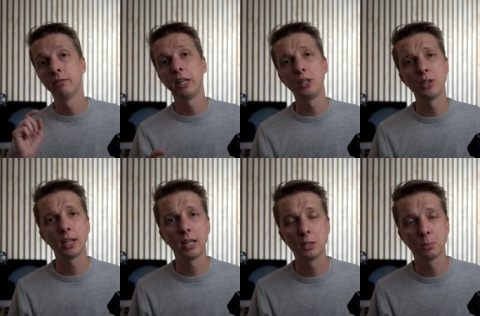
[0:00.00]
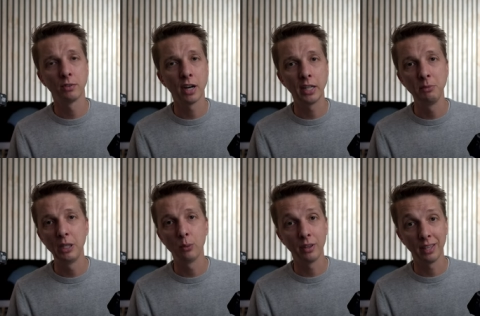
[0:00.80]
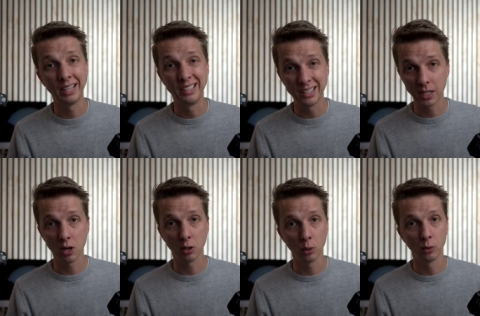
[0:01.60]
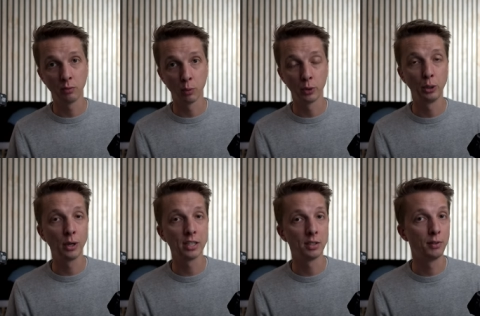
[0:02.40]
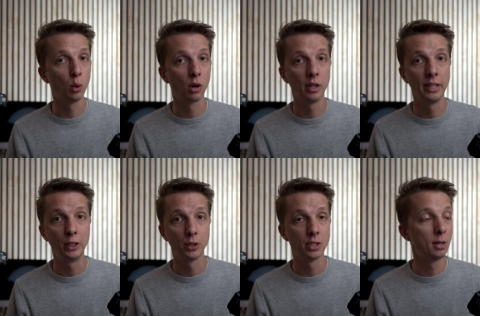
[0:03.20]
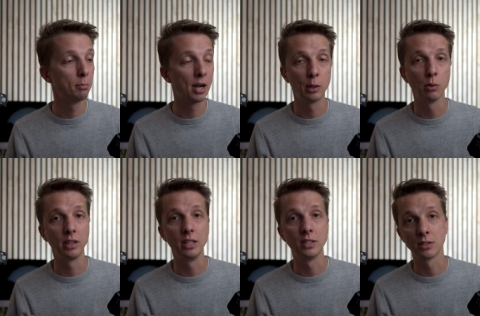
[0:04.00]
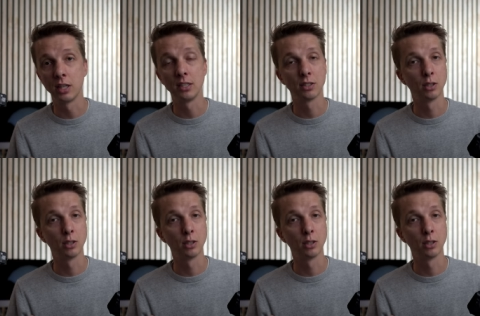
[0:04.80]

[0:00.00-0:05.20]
FeiyuTech is providing me with a discount code for you guys if you are interested in buying one of these things.